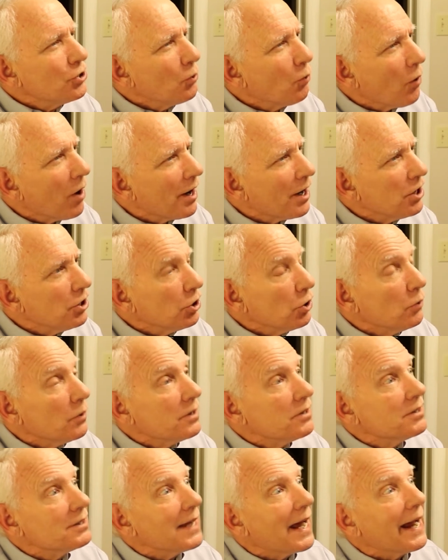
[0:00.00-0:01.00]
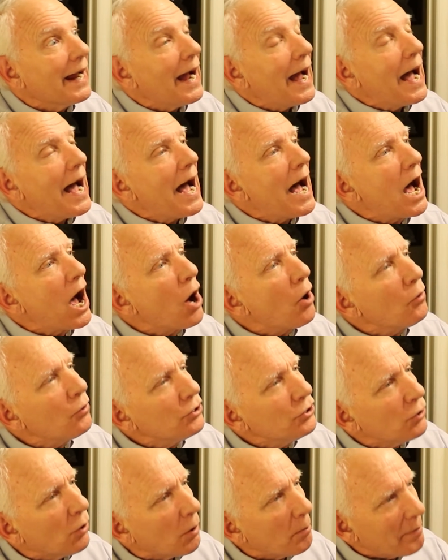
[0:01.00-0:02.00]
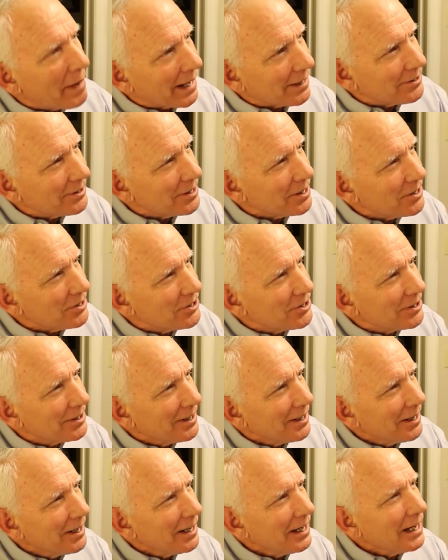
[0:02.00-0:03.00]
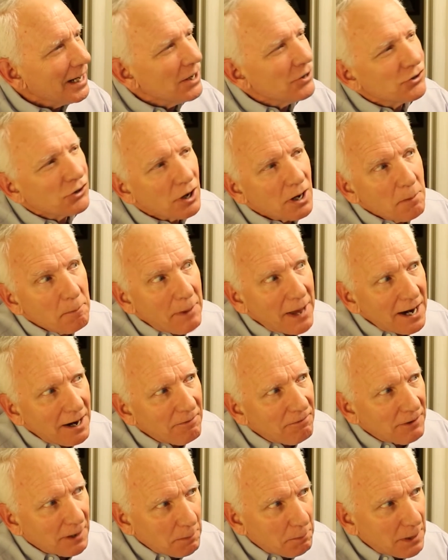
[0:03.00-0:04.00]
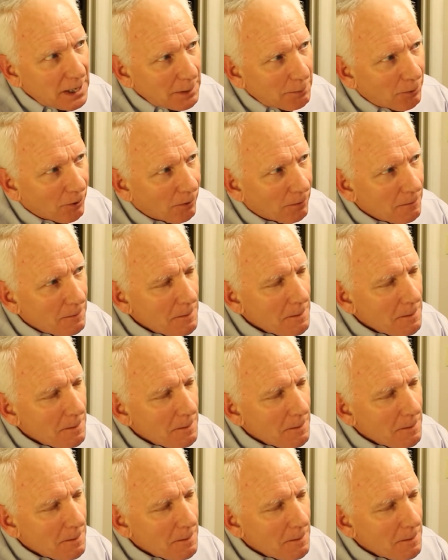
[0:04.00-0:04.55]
you want to do is say how your message is going to benefit people.